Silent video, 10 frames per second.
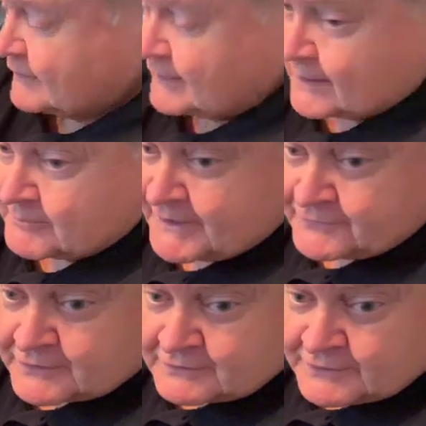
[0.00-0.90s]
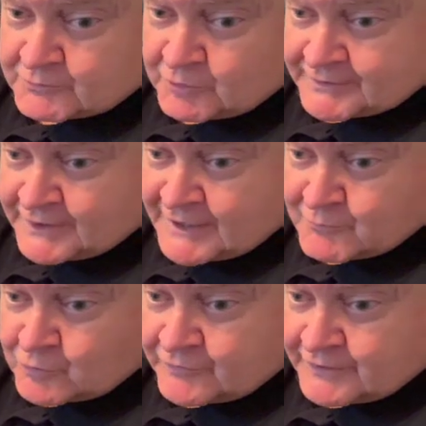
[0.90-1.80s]
and basically you open
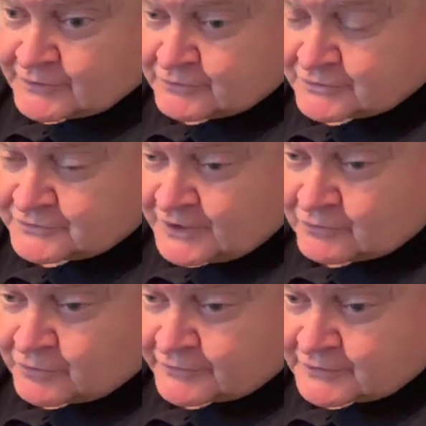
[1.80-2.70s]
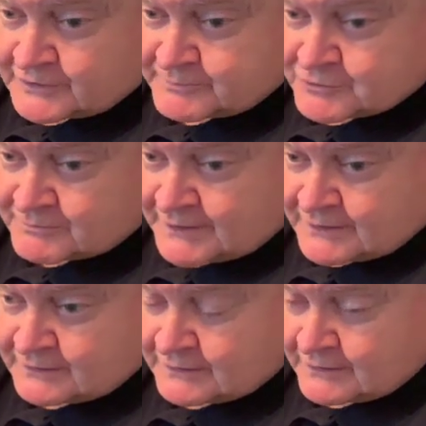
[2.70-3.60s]
iMovie and you just take all the clips you
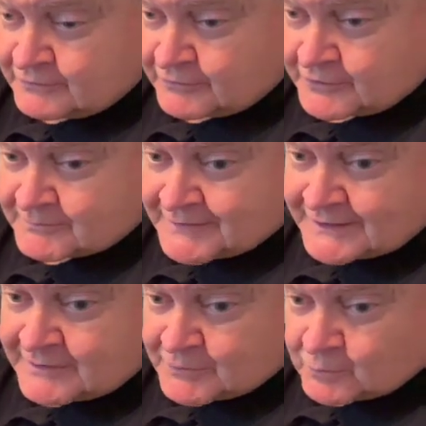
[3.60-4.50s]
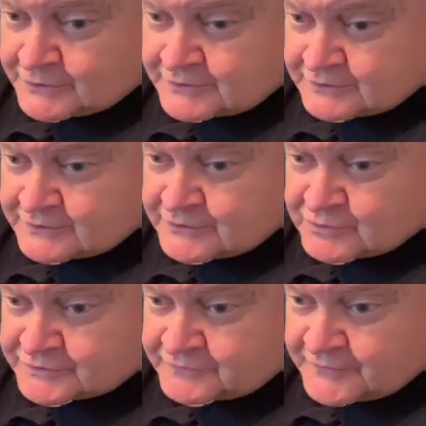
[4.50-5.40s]
made. You can combine them in one
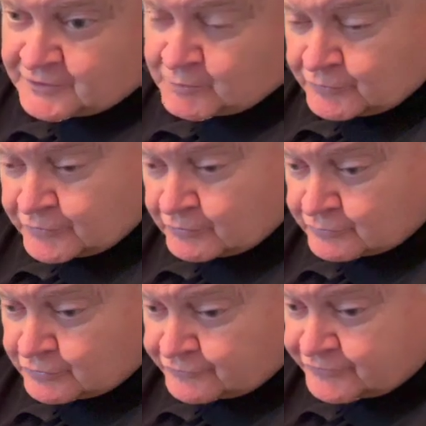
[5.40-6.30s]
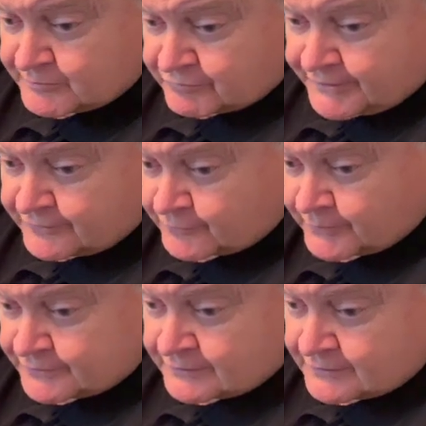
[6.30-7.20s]
continuous film, although you'll see breaks
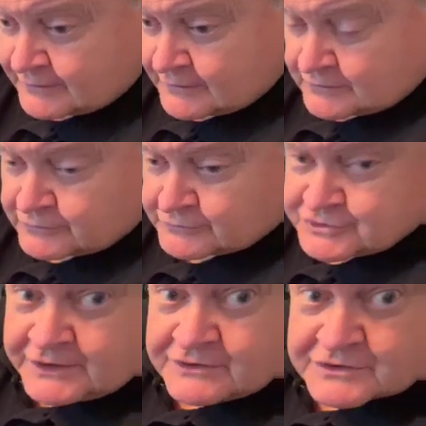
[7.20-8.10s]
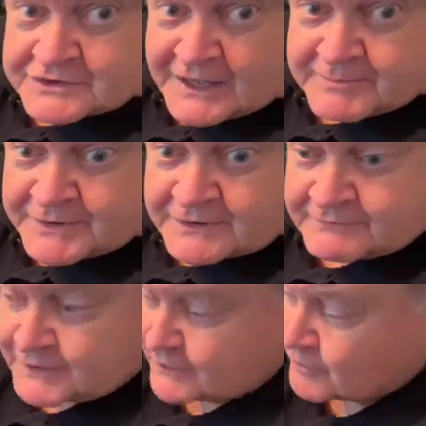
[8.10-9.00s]
when little changes happen in the
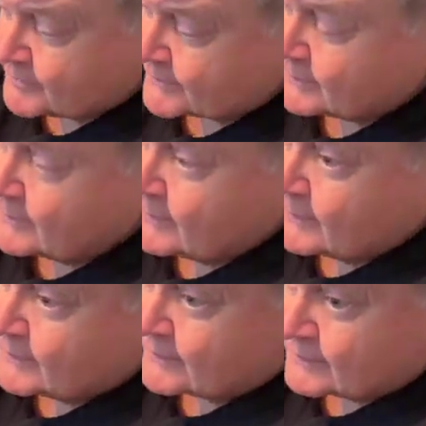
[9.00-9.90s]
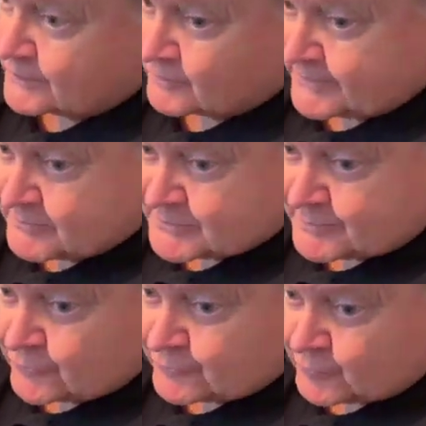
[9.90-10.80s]
video, but you'll be able to
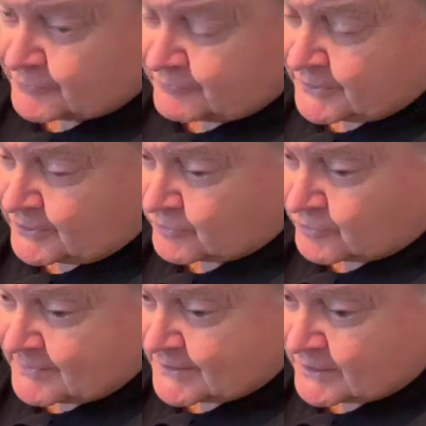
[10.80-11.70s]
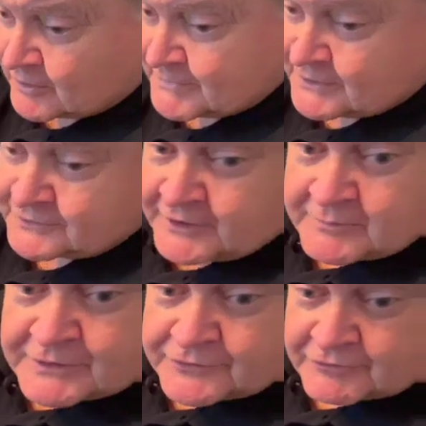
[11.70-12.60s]
post one video no matter how many
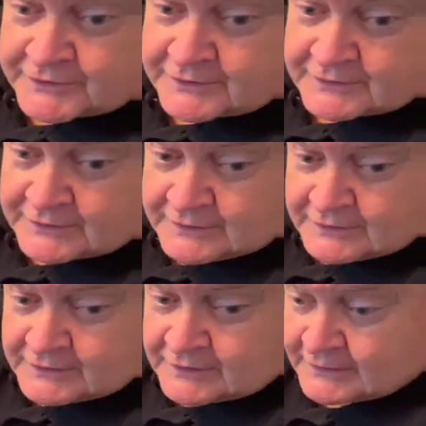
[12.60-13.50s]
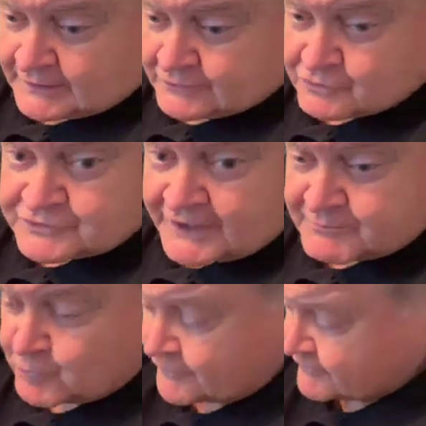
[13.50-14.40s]
segments are in it. I use
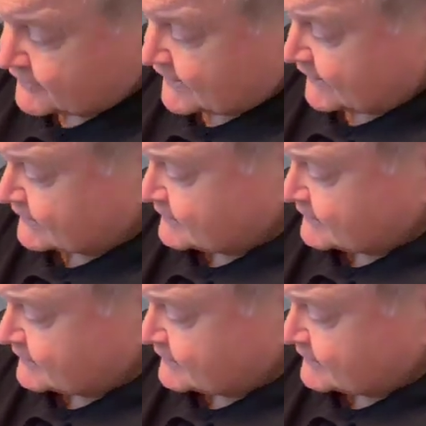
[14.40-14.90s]
iMovie for that,